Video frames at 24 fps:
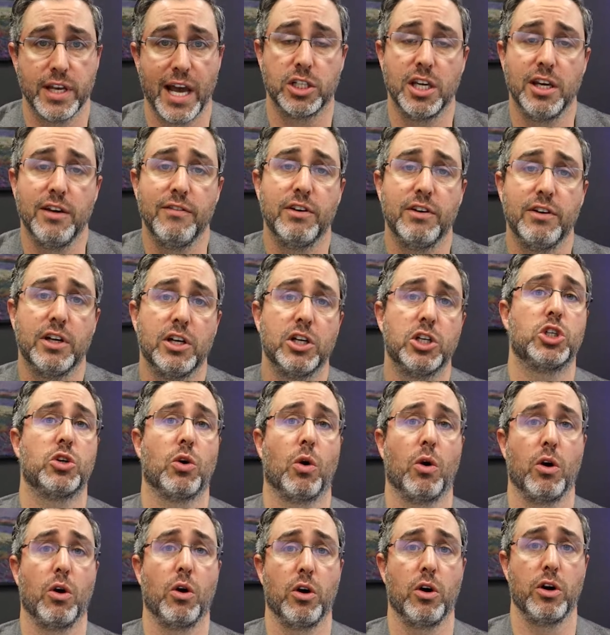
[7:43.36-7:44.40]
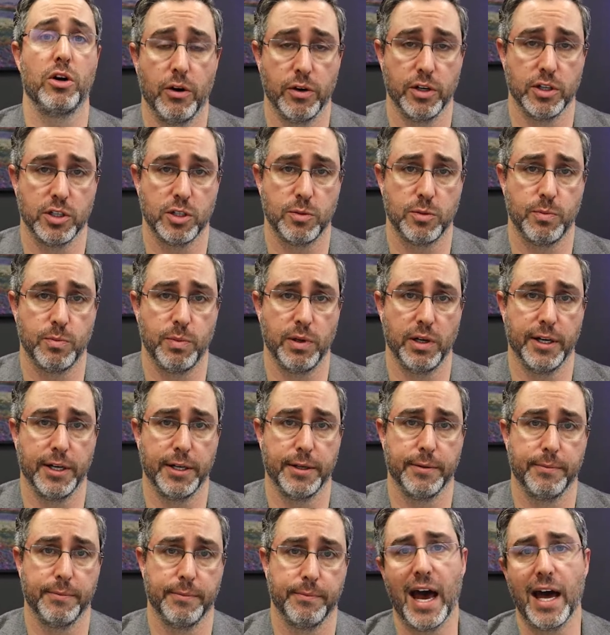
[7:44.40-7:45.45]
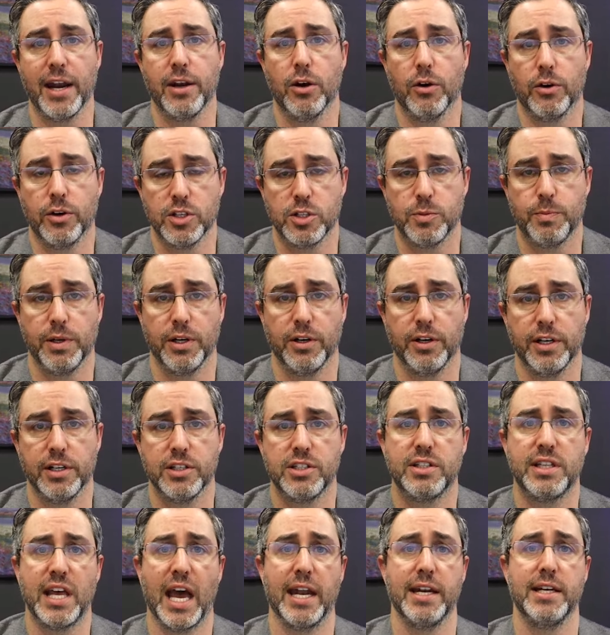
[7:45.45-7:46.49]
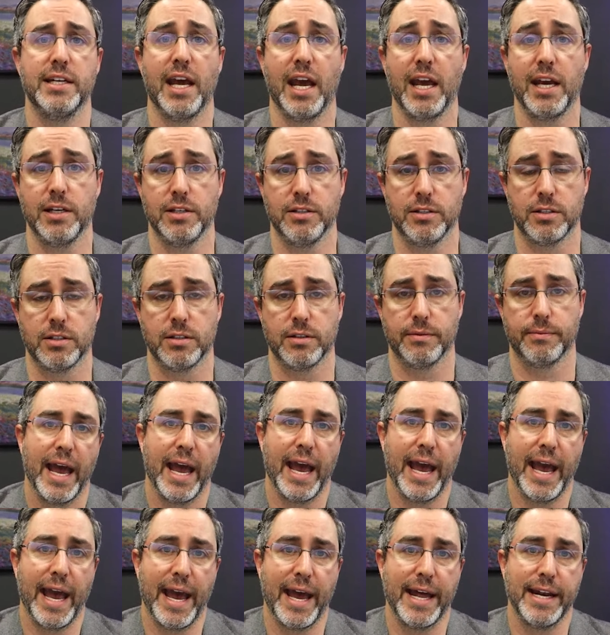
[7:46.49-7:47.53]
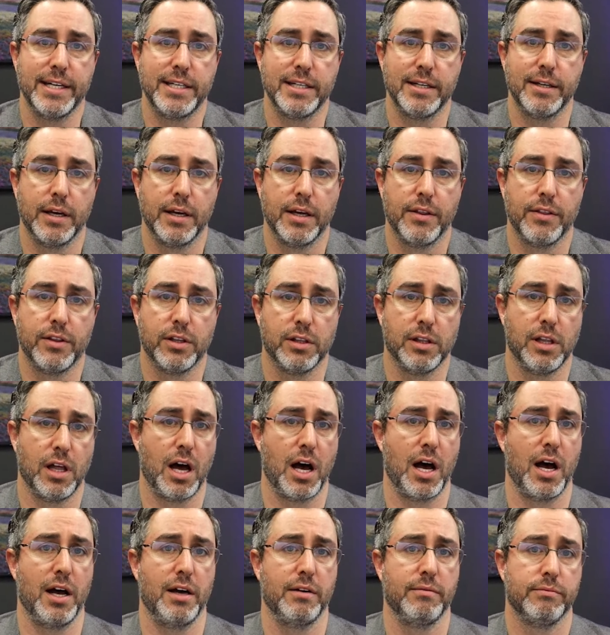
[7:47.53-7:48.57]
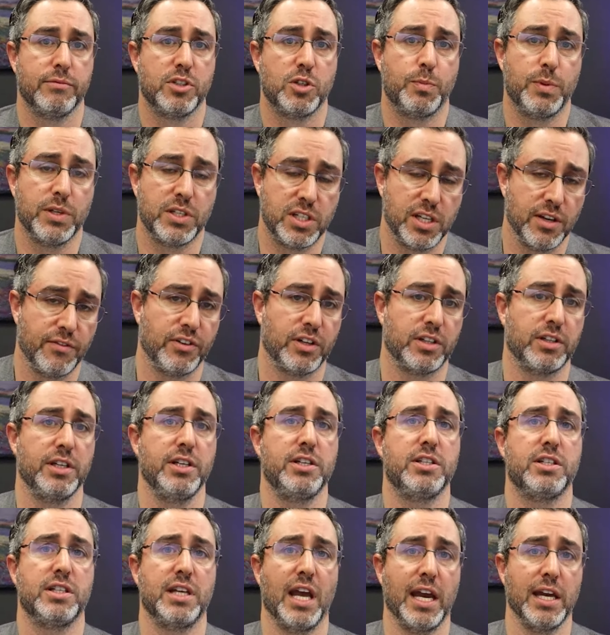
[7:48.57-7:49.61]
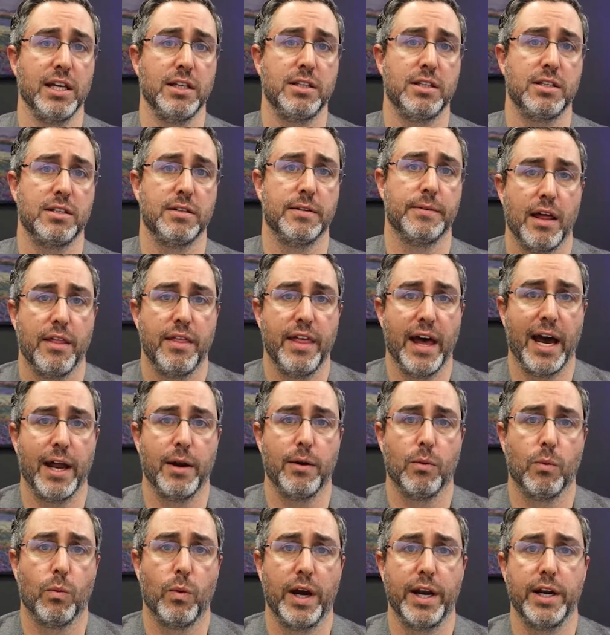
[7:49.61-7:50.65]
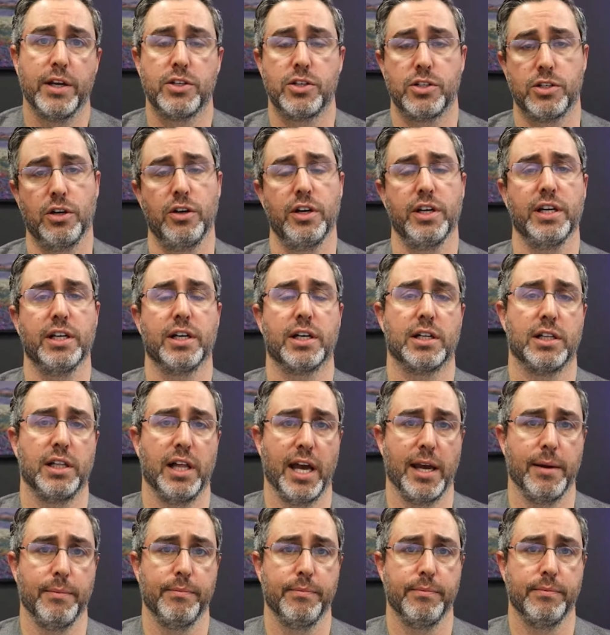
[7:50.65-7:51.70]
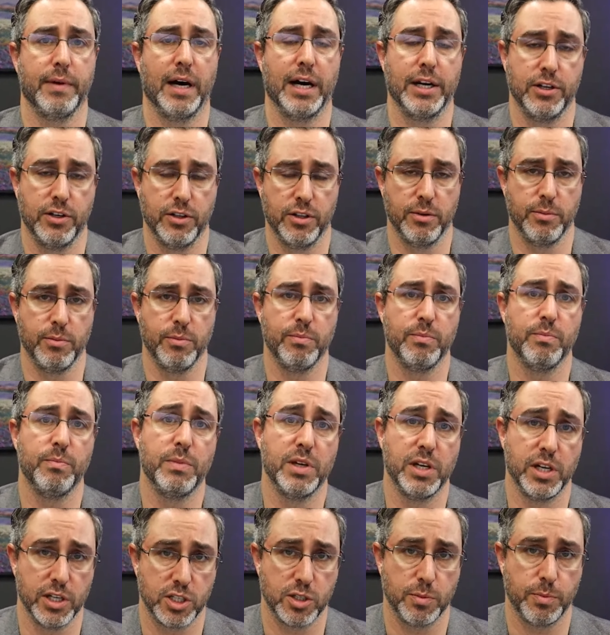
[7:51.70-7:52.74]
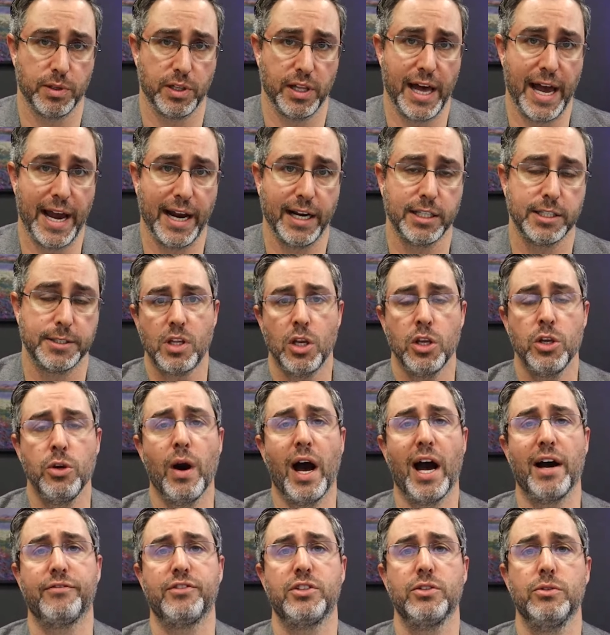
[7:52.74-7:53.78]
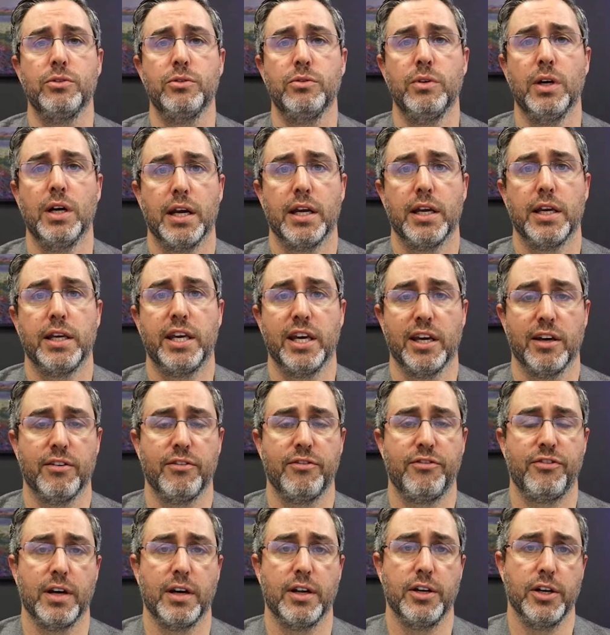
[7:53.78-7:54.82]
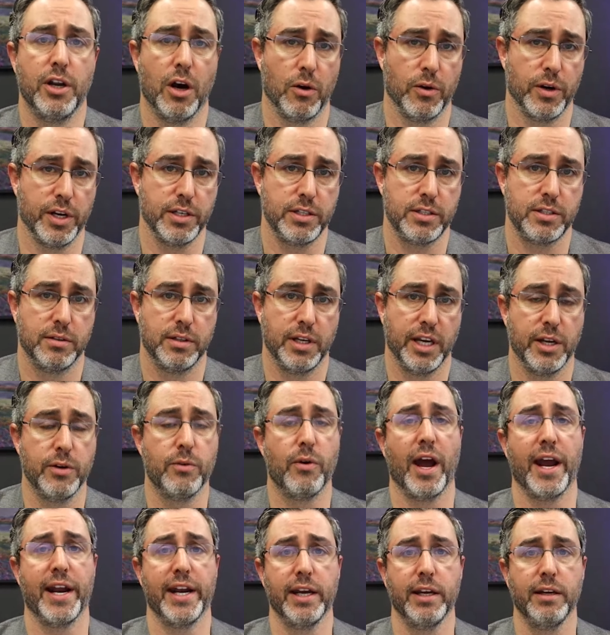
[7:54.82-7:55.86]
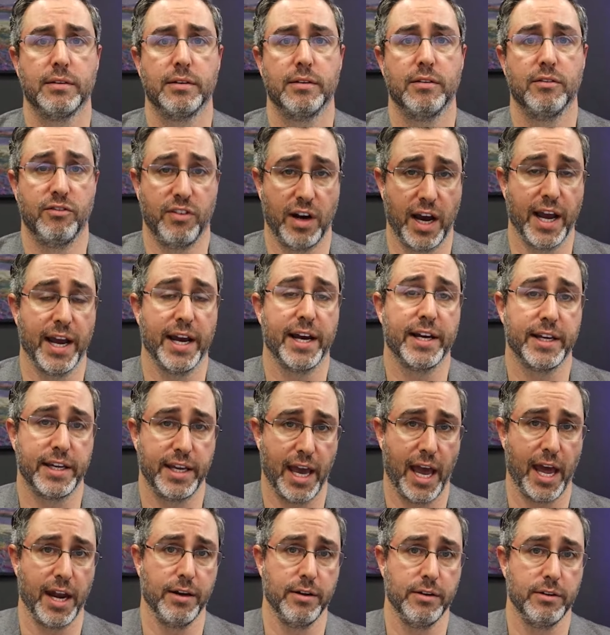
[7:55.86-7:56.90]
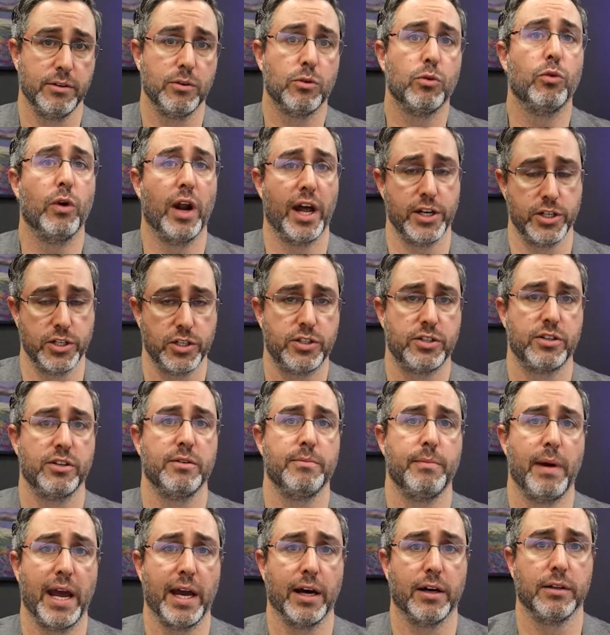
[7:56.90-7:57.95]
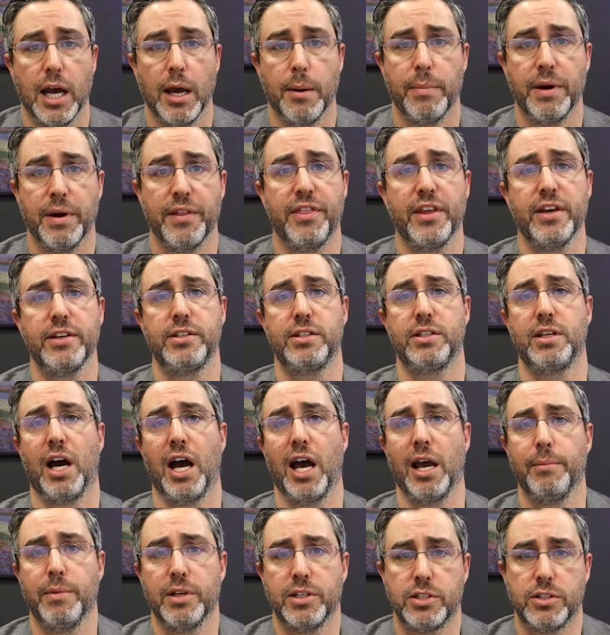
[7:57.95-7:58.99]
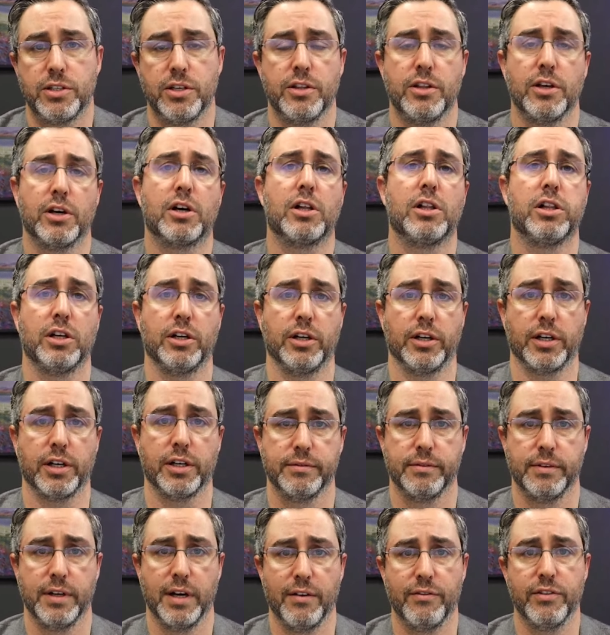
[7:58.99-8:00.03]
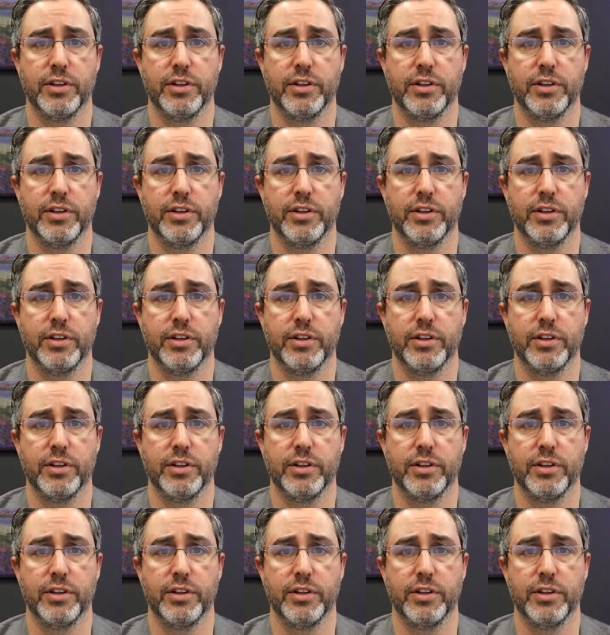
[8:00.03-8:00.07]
actually even a shorter notice period. And that notice period is 10 days. And the law specifically states that when asserting a claim under the Municipal Act, you have to give notice in writing via again registered mail, but this time it's to the clerk of the